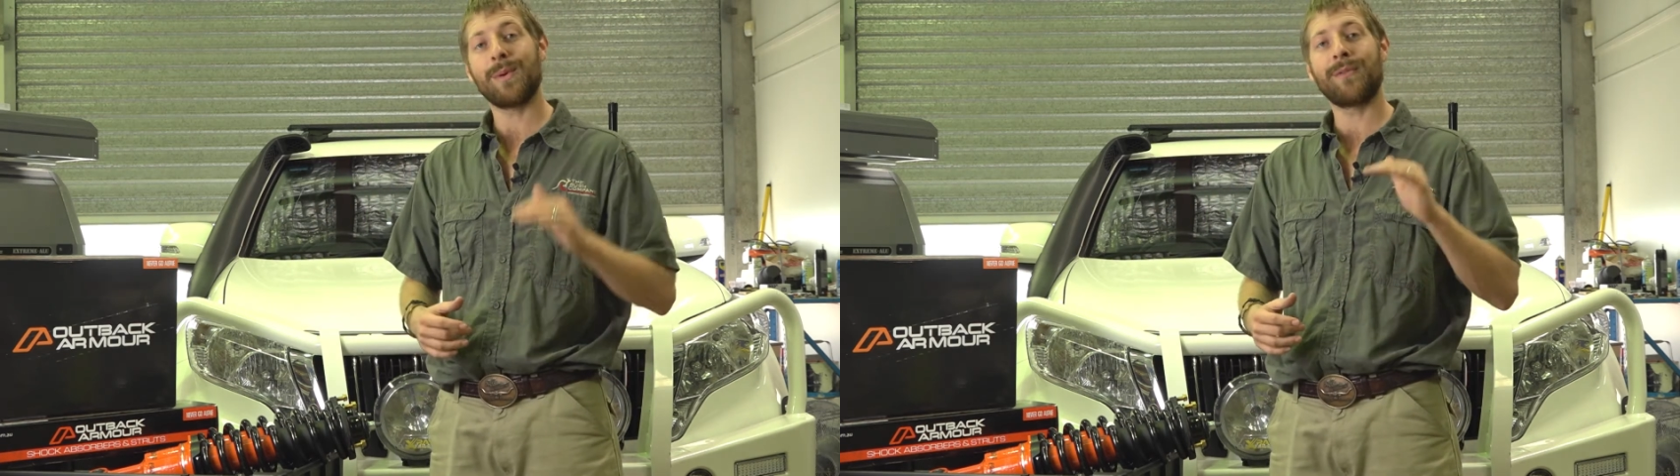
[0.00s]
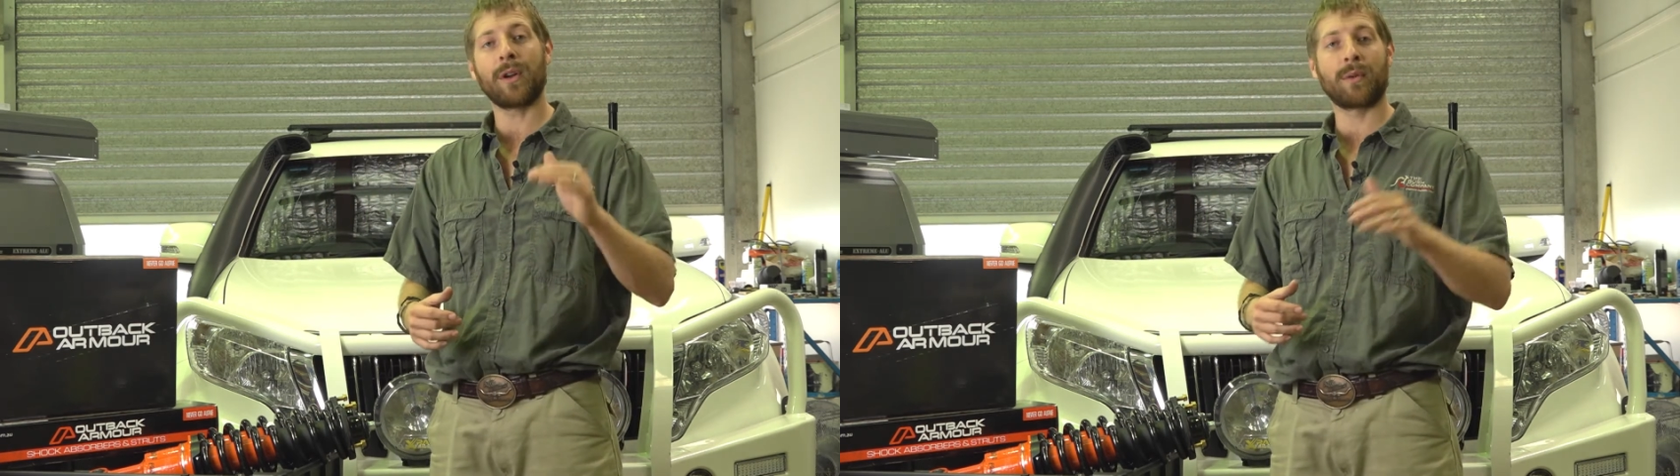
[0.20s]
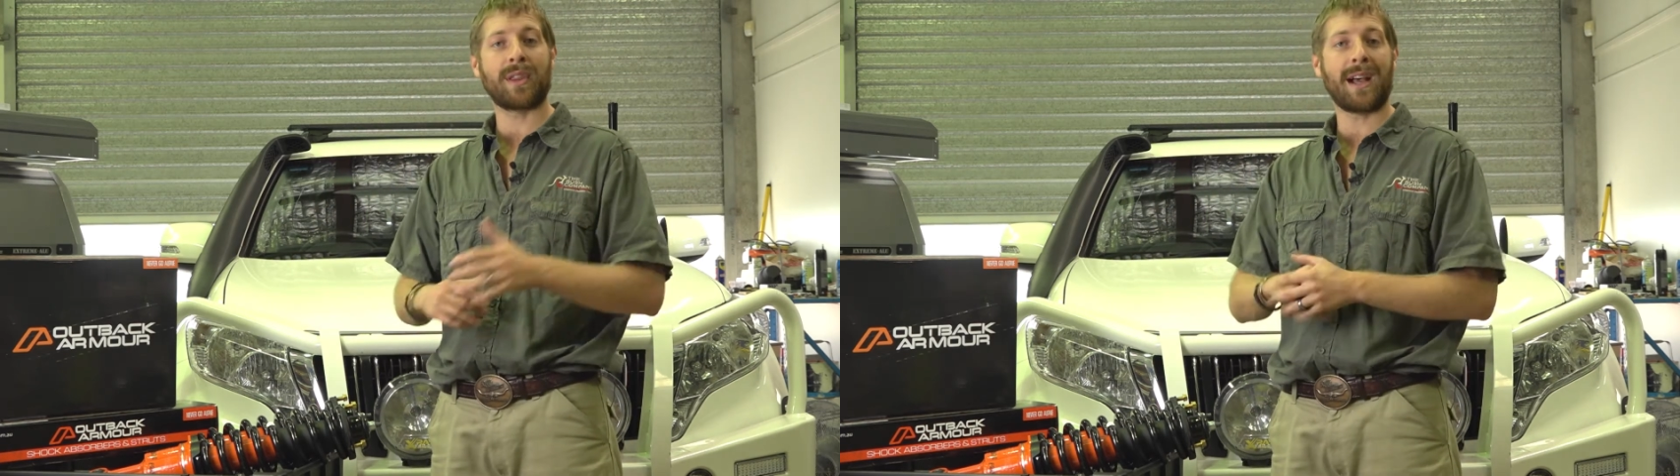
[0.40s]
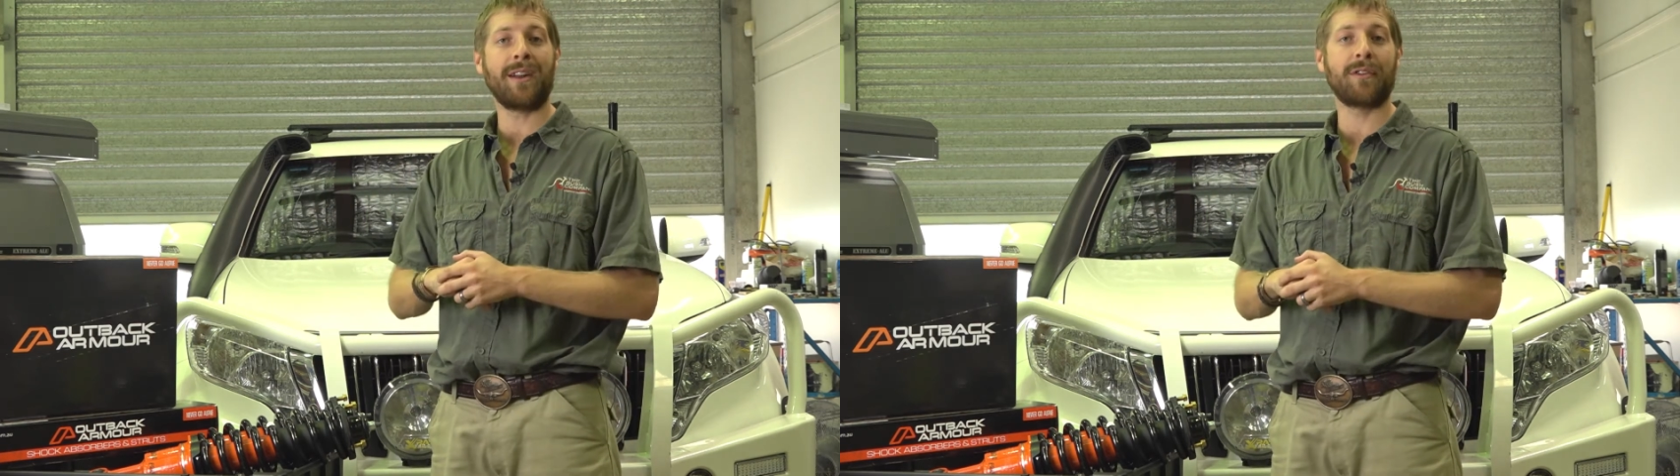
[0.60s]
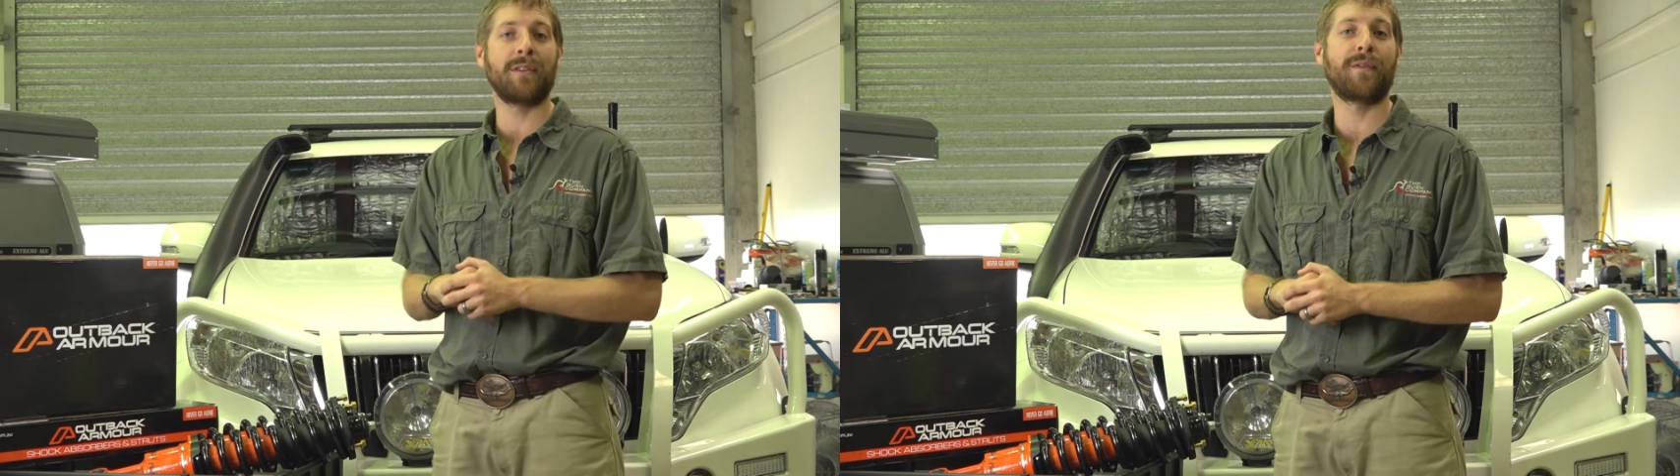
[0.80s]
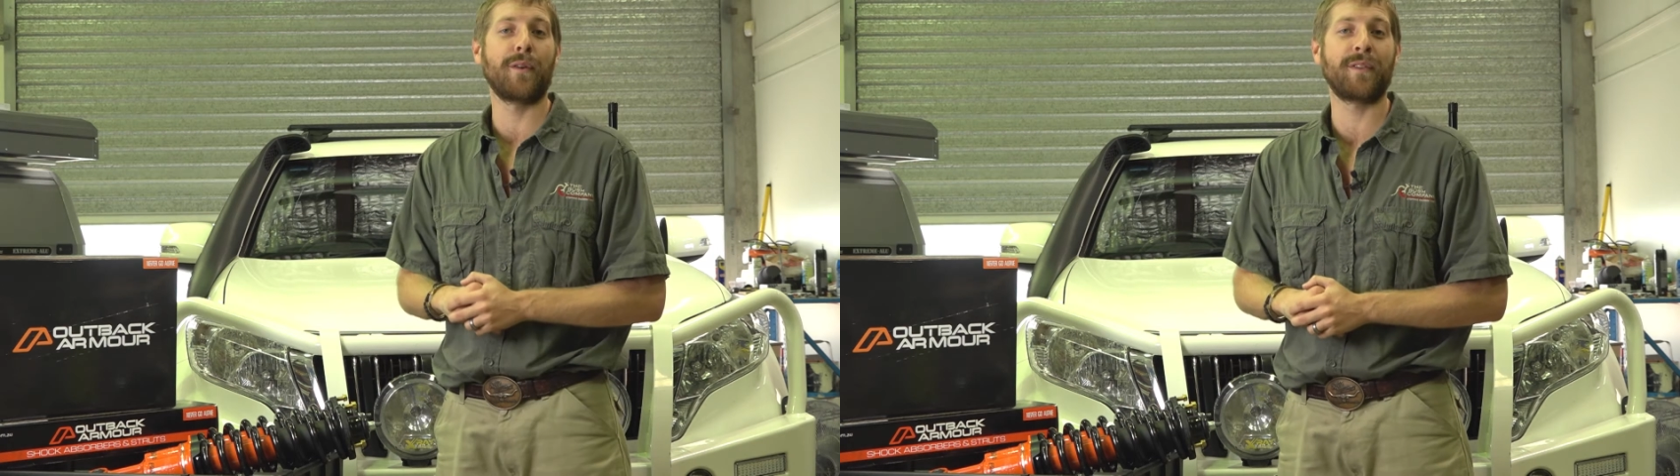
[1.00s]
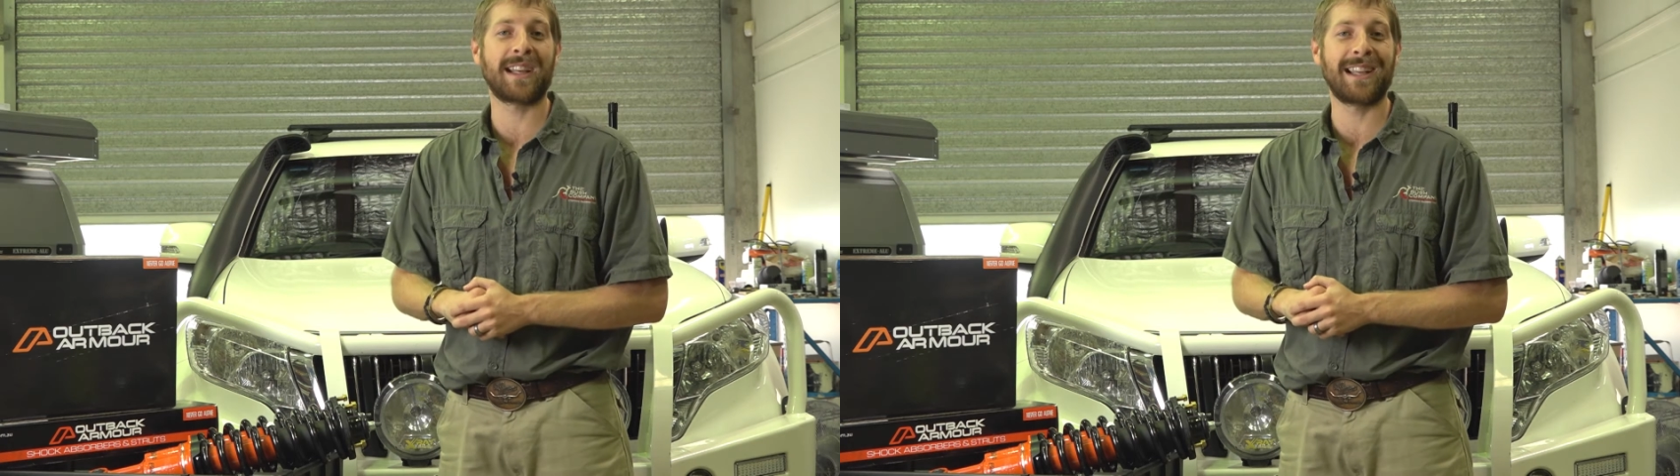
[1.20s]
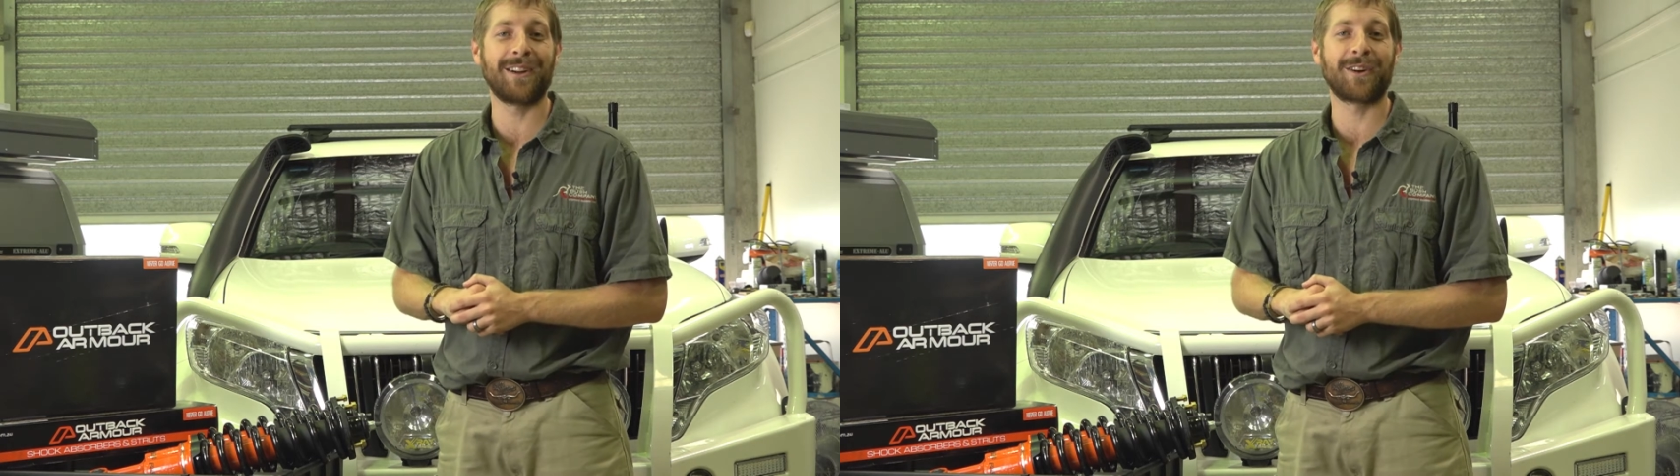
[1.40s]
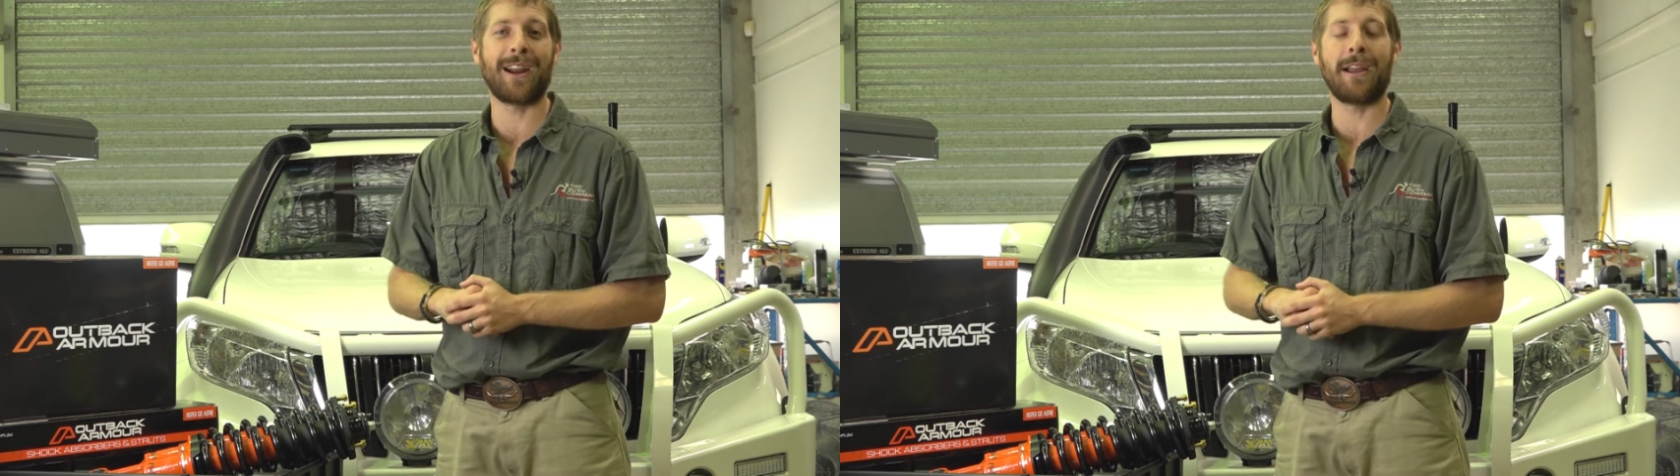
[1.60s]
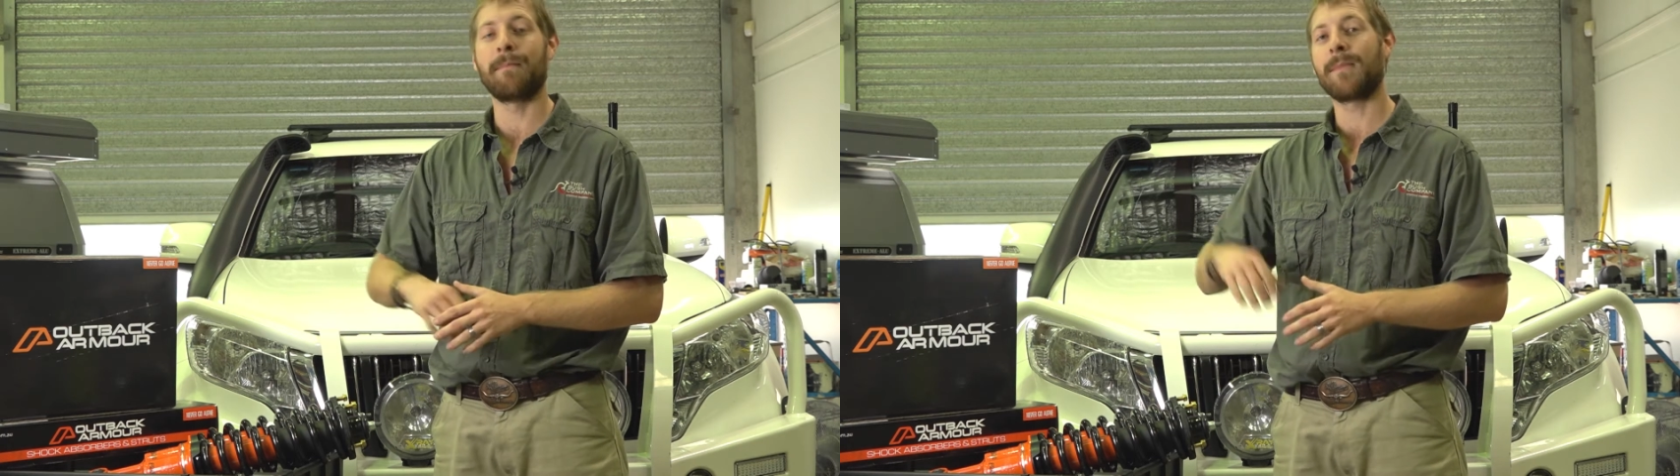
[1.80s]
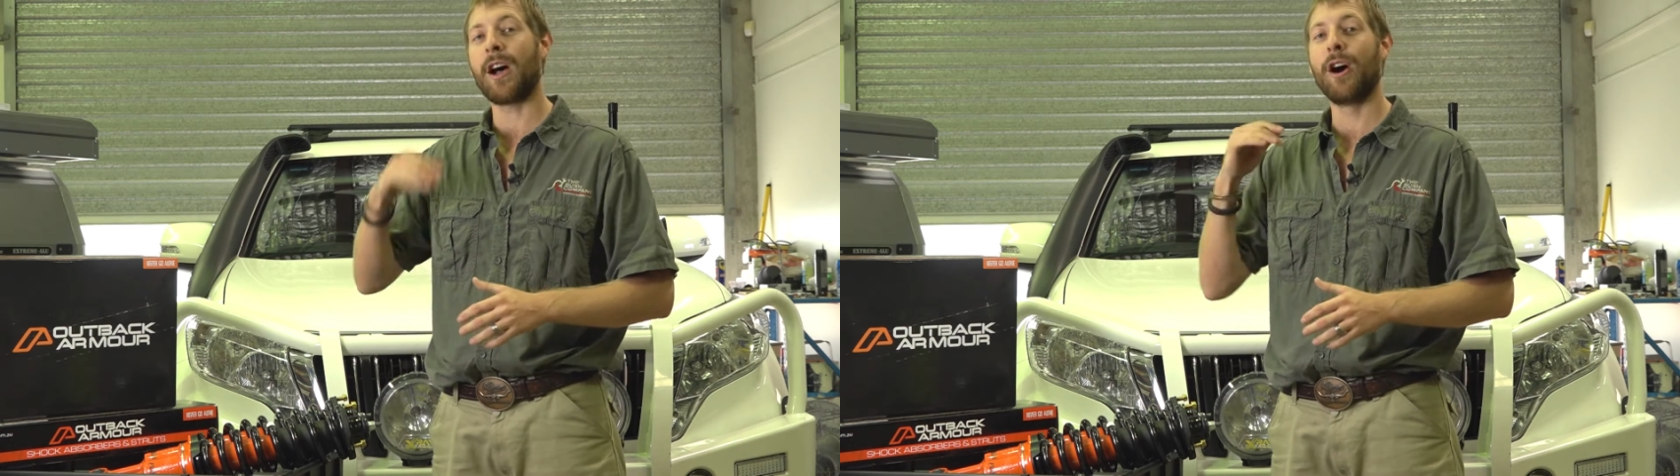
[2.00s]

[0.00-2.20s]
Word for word: So we've gone with 150 kilogram